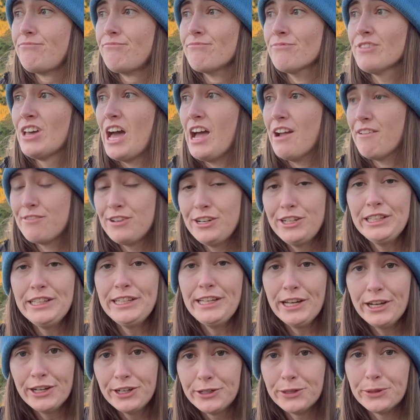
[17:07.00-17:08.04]
I
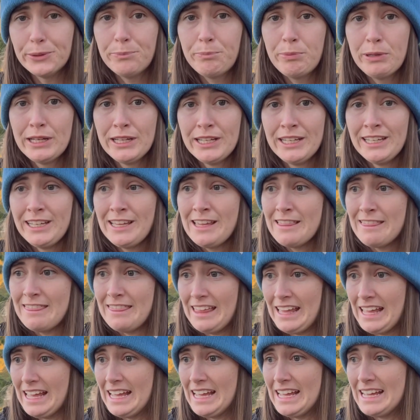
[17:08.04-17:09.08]
really hope
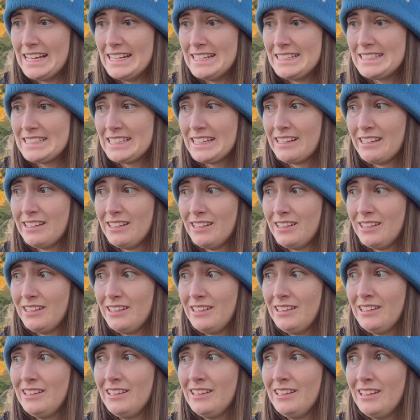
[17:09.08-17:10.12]
that
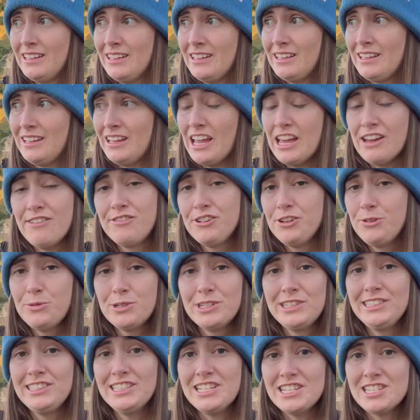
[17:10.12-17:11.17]

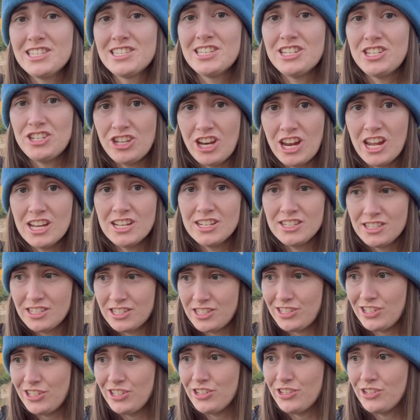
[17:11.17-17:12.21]
everyone gets the chance
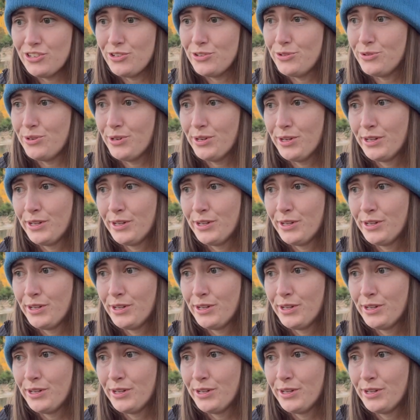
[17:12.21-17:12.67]
to